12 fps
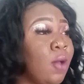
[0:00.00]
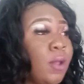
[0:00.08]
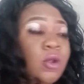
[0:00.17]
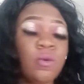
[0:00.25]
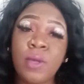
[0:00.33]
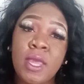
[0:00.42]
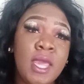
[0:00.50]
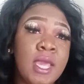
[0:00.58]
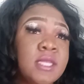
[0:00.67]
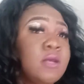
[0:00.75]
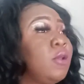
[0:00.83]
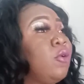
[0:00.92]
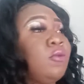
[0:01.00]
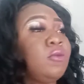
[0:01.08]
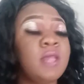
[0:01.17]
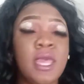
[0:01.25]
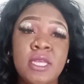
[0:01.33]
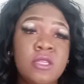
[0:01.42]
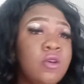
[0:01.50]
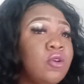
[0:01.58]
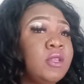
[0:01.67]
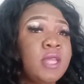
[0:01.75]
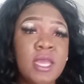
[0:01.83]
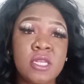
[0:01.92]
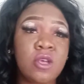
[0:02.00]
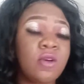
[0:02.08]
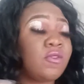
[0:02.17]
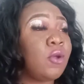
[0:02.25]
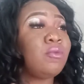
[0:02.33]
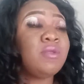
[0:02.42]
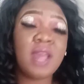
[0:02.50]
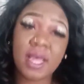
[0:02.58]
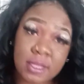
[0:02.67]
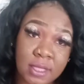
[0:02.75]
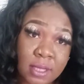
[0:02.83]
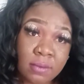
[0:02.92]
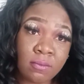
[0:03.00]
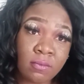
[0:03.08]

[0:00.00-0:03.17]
I don't have no weekends. I don't have no days on, days off, no nothing.